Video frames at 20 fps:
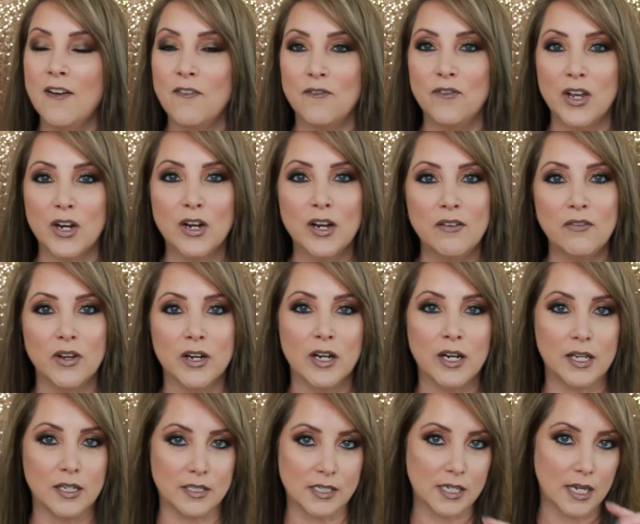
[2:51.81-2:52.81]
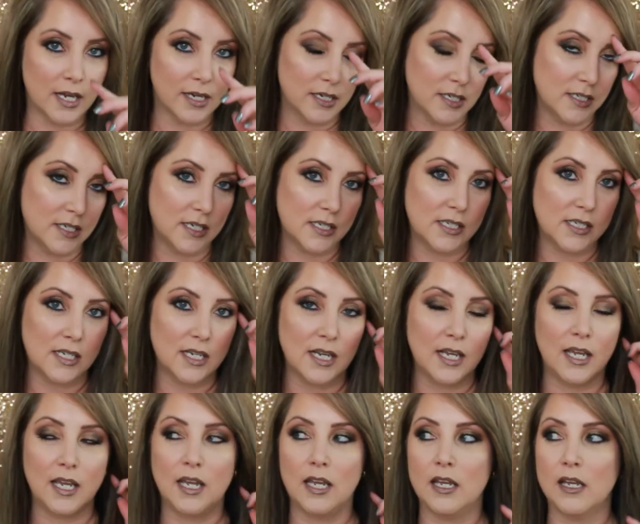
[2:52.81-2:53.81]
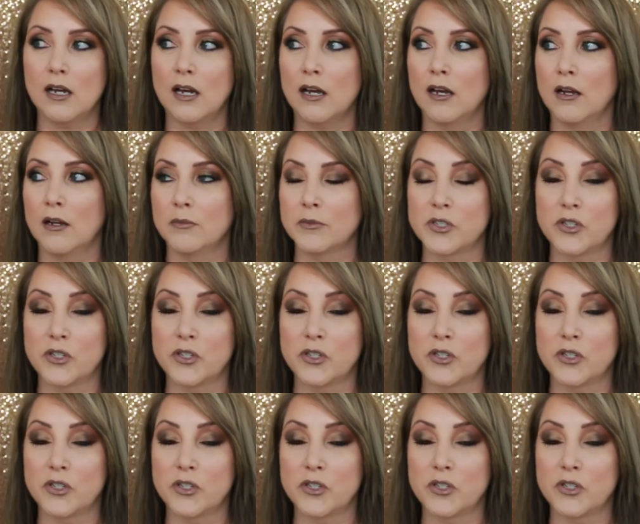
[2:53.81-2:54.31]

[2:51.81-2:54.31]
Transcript: very very excited to see um,